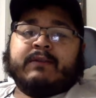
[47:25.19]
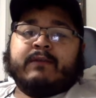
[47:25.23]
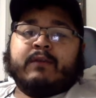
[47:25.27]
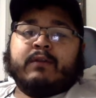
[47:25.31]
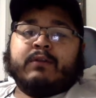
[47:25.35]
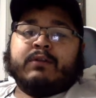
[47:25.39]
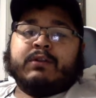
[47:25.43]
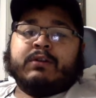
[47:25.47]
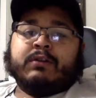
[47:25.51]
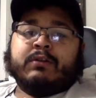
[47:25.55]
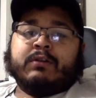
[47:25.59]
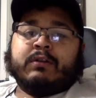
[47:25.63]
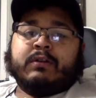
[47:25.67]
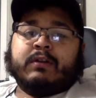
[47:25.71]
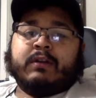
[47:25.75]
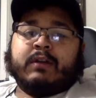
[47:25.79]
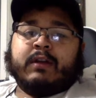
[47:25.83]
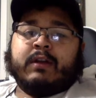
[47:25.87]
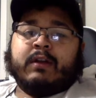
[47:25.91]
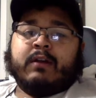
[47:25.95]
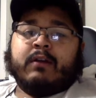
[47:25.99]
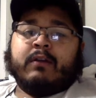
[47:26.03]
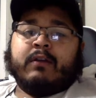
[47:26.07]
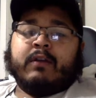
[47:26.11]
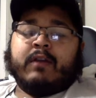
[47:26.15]
future
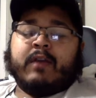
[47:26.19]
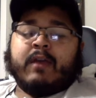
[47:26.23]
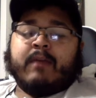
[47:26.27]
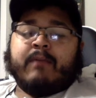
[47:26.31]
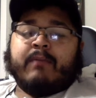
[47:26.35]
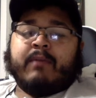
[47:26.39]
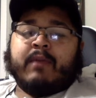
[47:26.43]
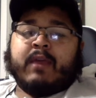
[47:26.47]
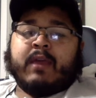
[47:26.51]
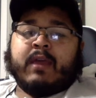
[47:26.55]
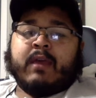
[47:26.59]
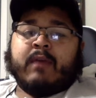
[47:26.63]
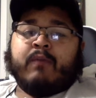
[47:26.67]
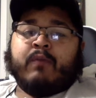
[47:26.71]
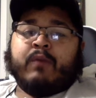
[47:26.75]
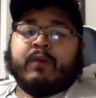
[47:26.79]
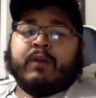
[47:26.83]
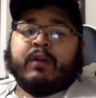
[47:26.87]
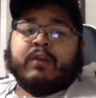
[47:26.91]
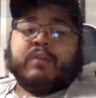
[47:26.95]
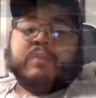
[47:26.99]
here in the NBA? And what do